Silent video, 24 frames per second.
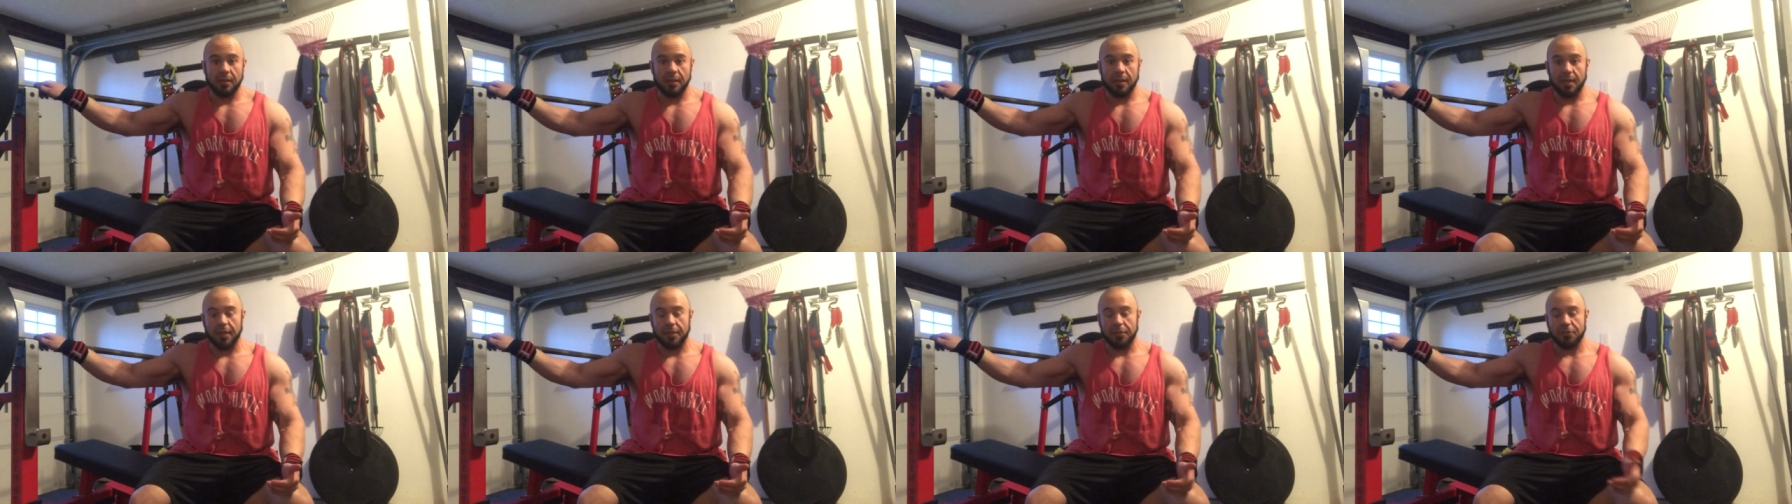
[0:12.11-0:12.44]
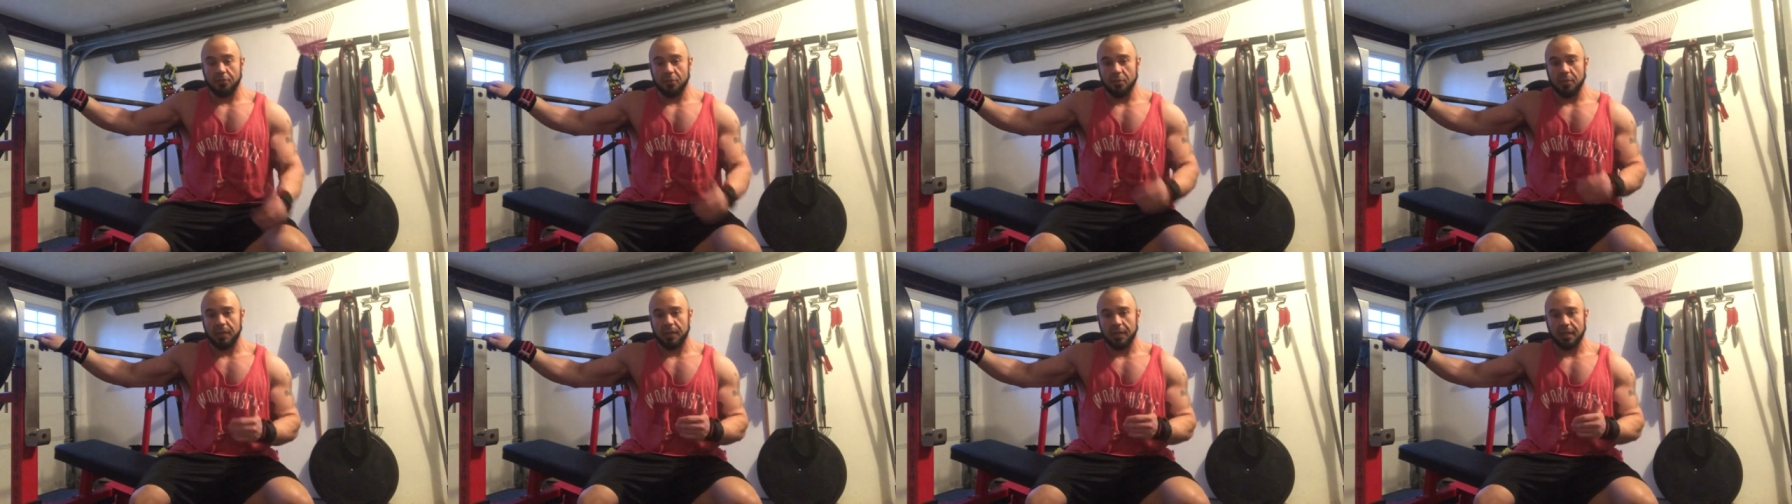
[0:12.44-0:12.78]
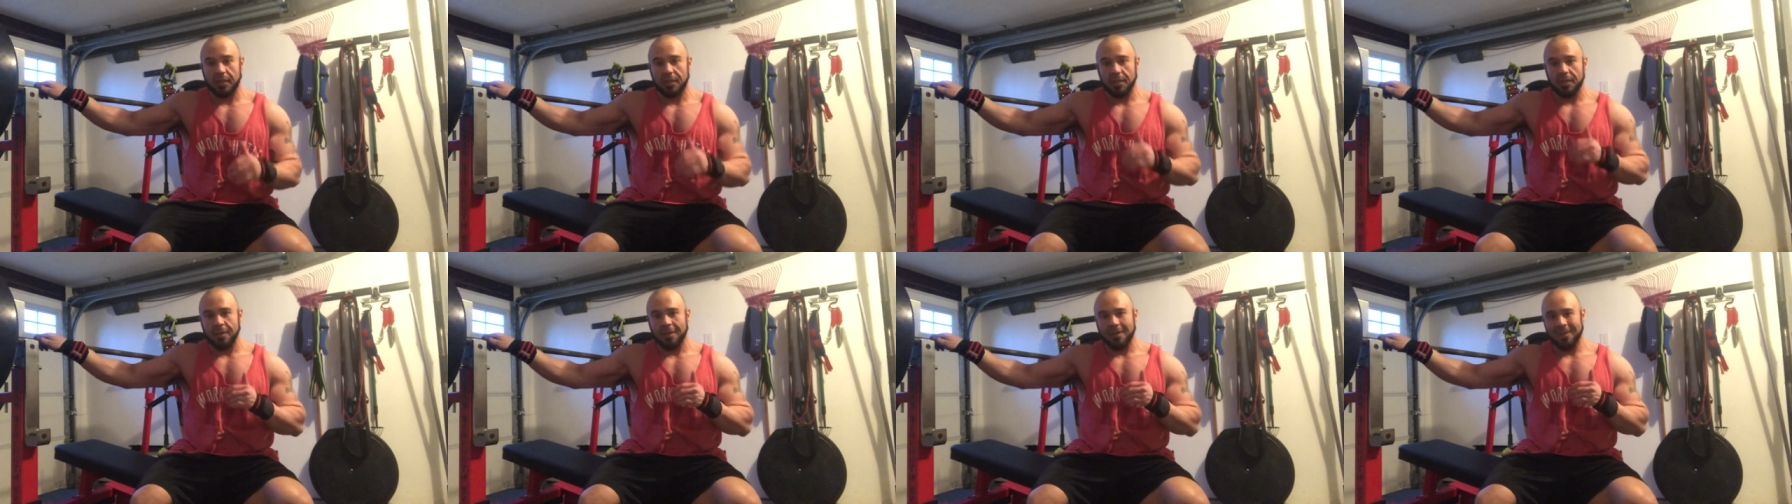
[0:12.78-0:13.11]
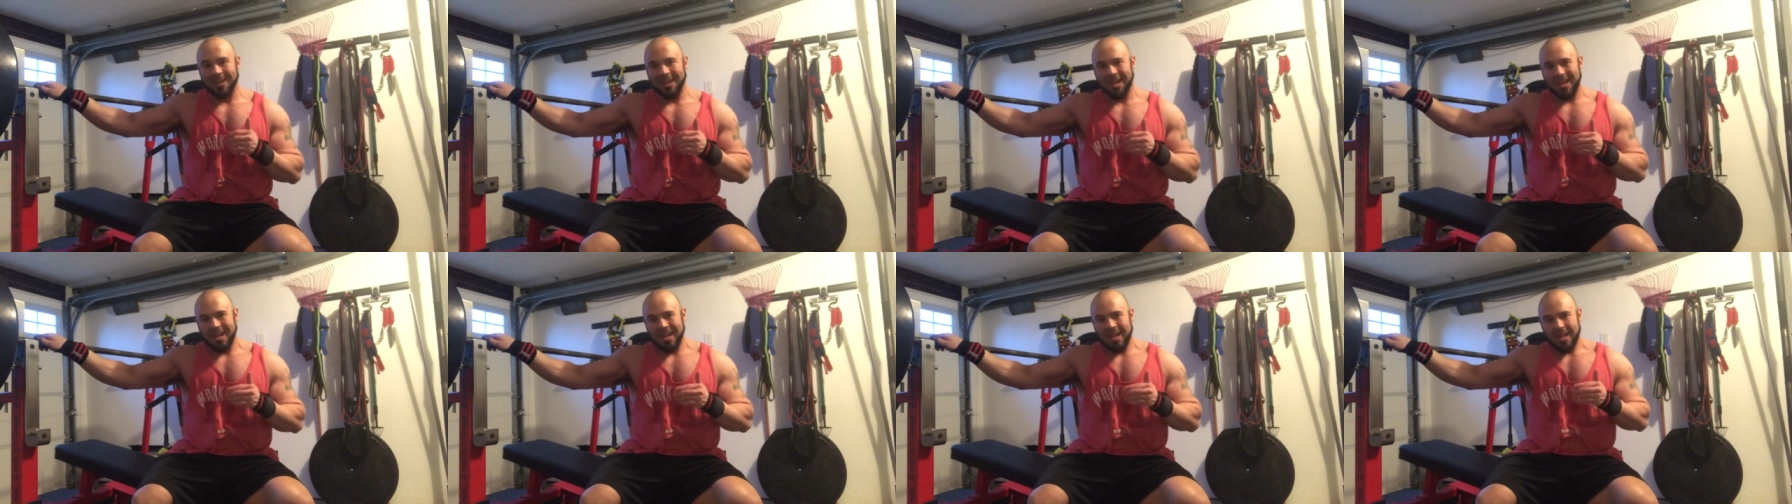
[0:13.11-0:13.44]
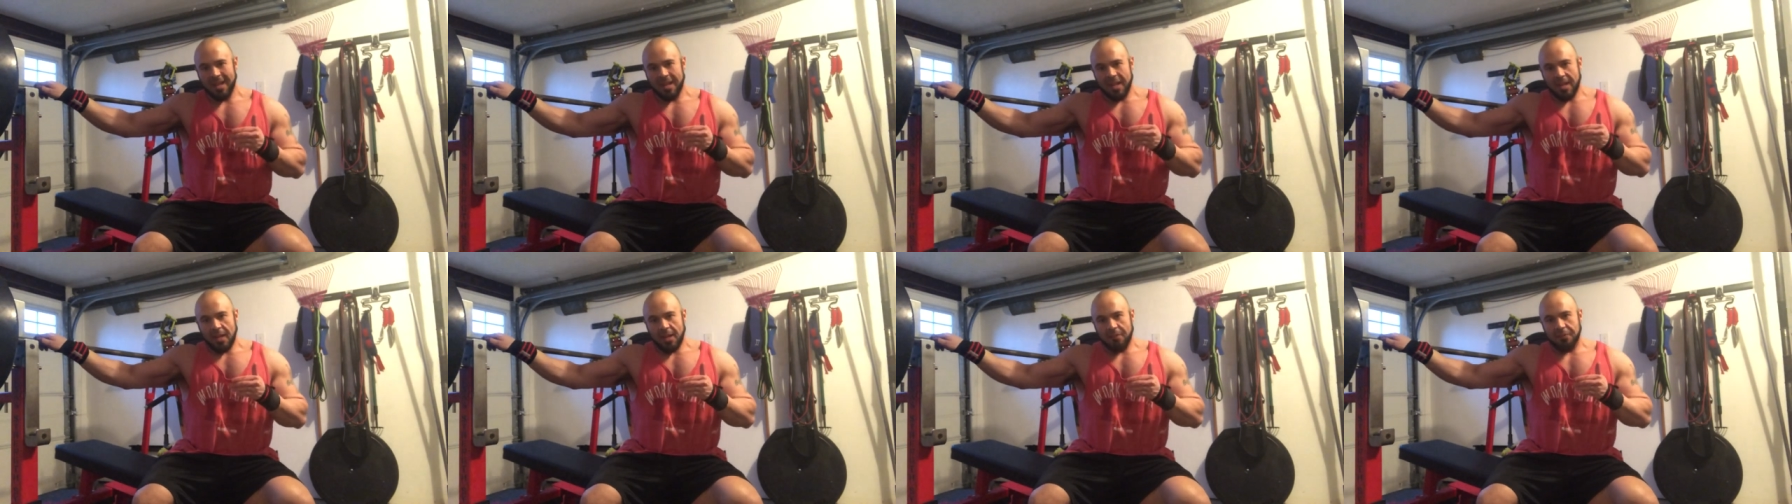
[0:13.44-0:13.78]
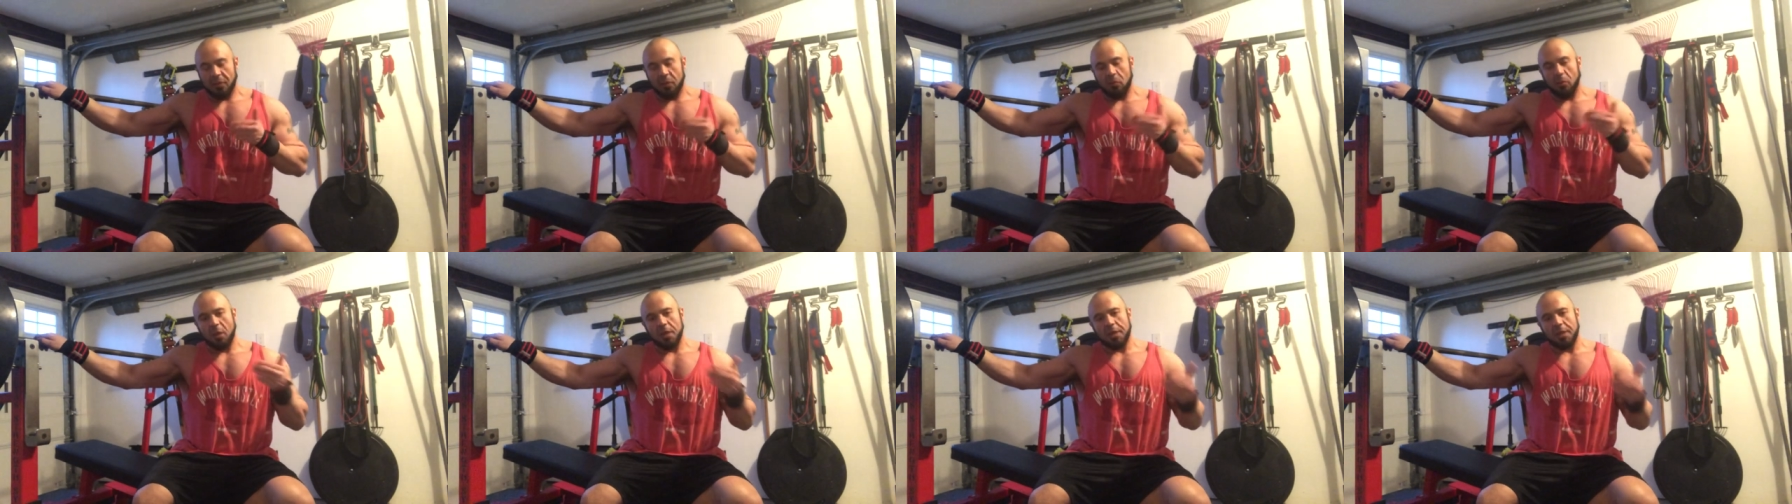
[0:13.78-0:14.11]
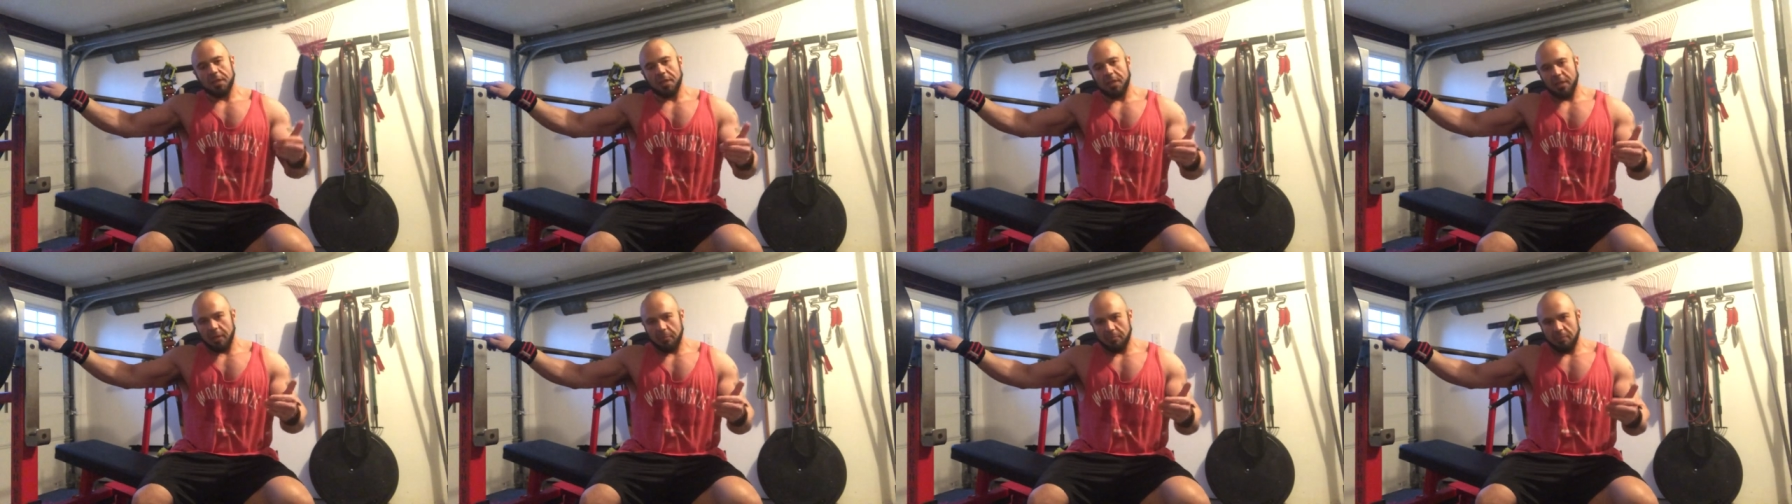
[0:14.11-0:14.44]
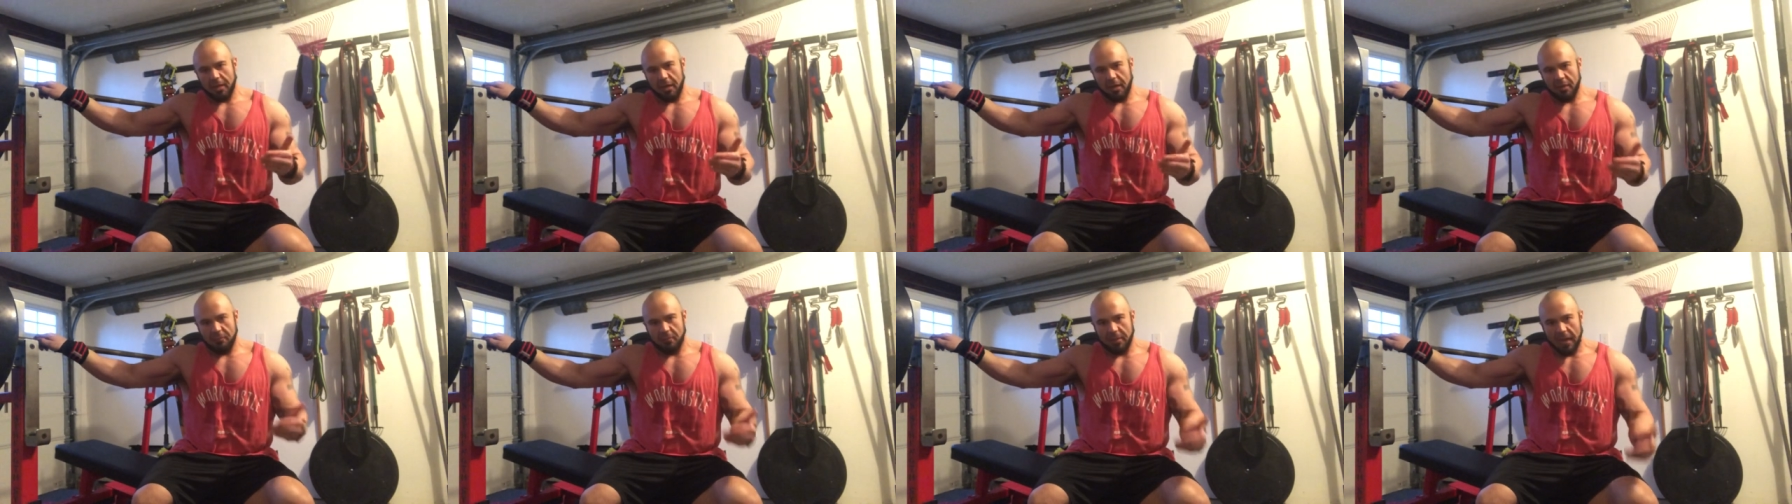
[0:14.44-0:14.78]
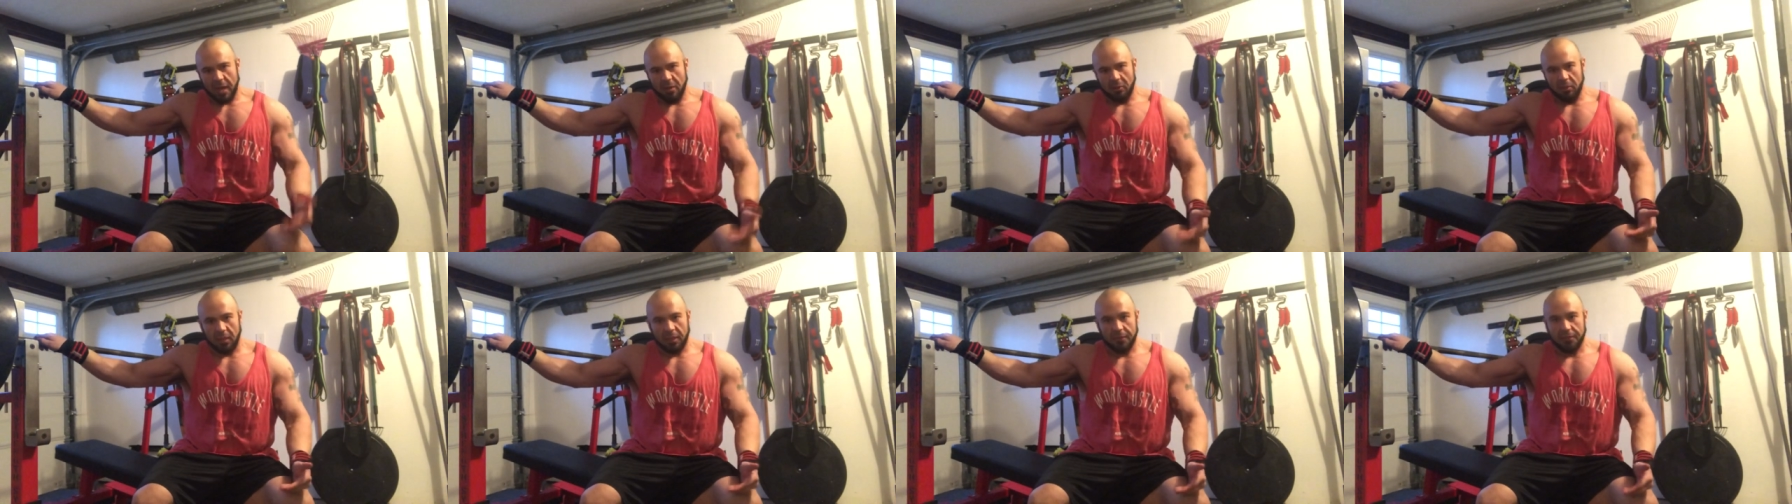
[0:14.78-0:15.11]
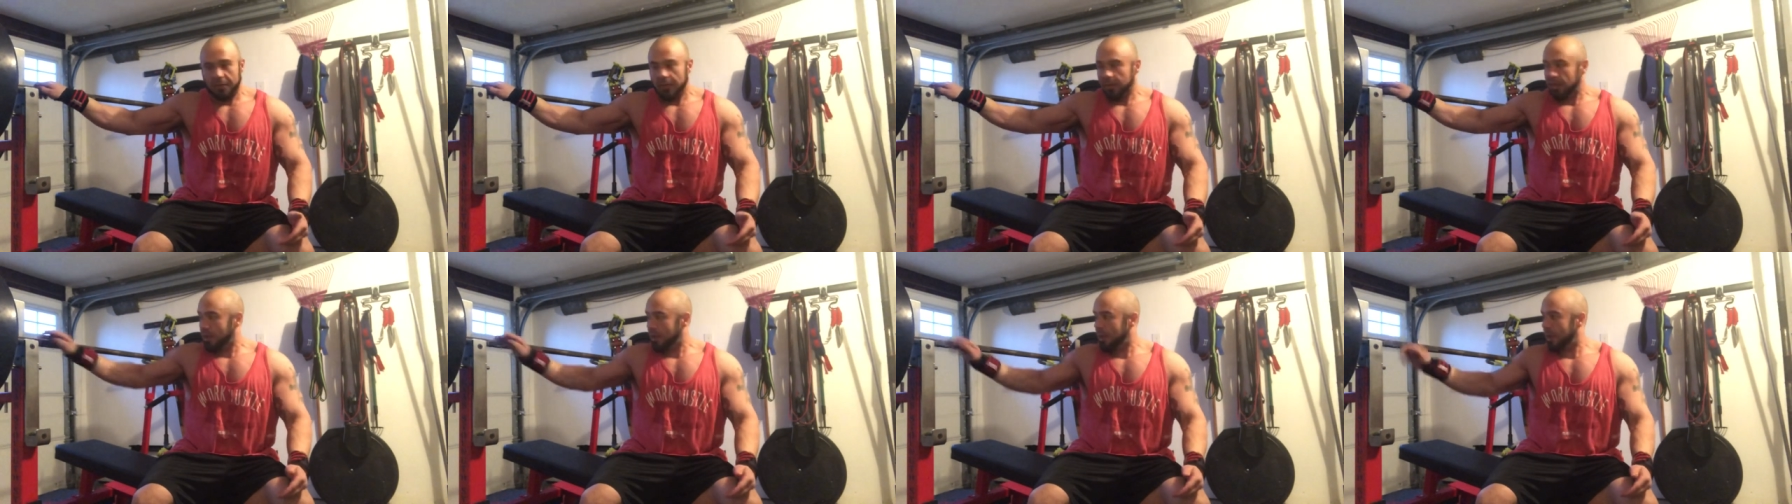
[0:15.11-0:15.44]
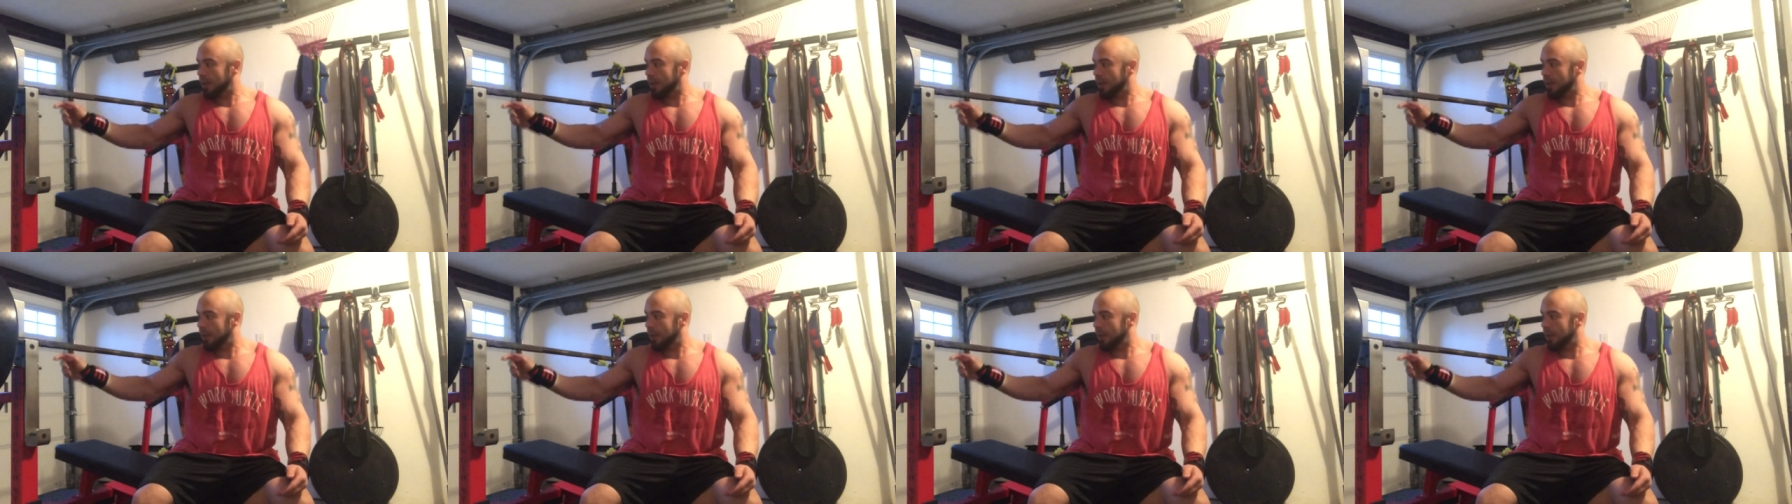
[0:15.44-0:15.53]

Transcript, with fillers: And truth is, if I wasn't a competitive powerlifter,